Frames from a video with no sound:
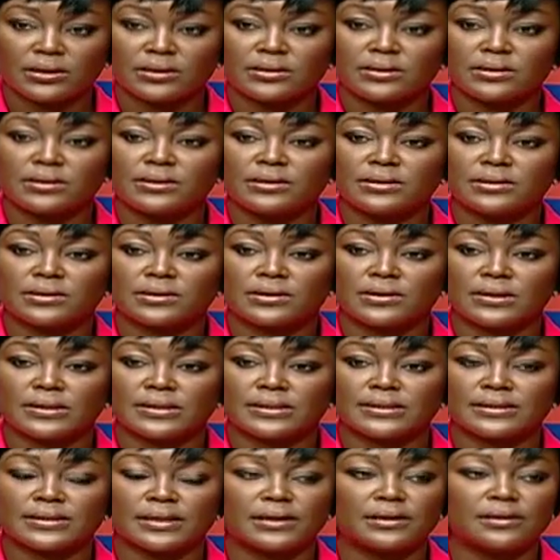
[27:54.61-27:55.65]
to
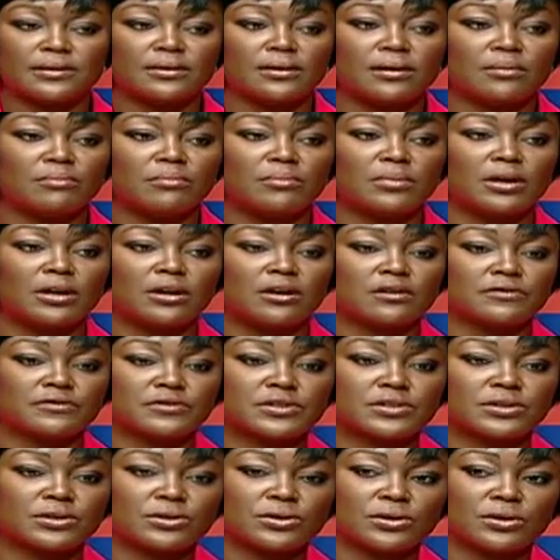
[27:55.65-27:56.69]
discuss a number of
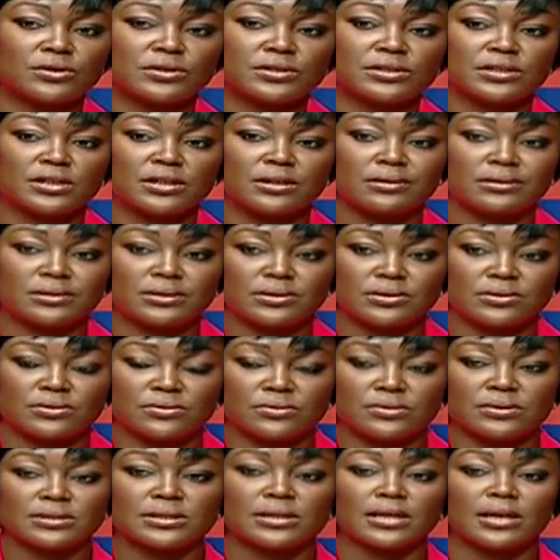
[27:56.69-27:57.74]
security
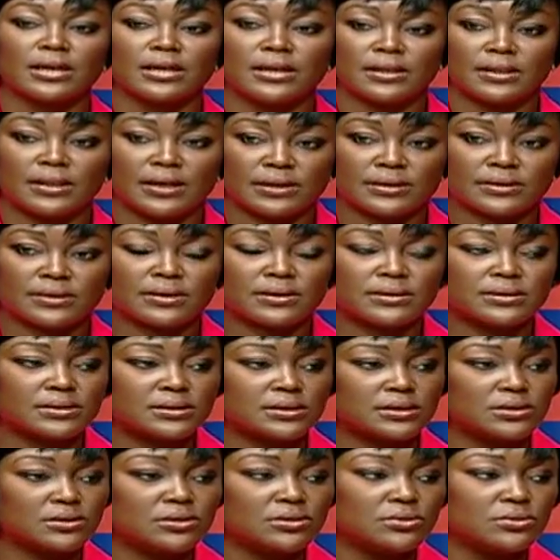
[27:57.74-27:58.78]
issues that
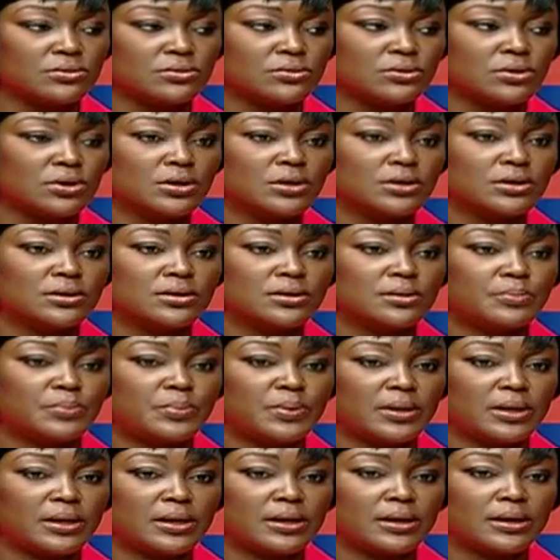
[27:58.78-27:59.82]
continue to
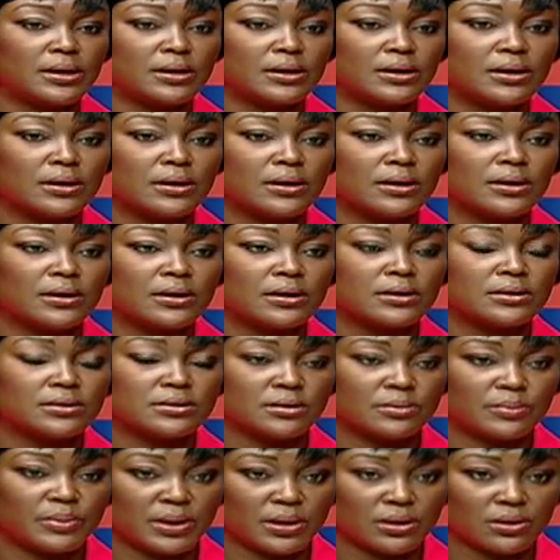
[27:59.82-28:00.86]
plague
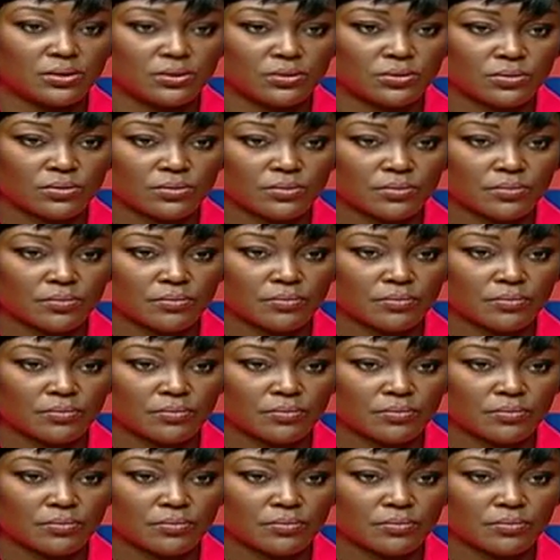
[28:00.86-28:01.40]
Tobago.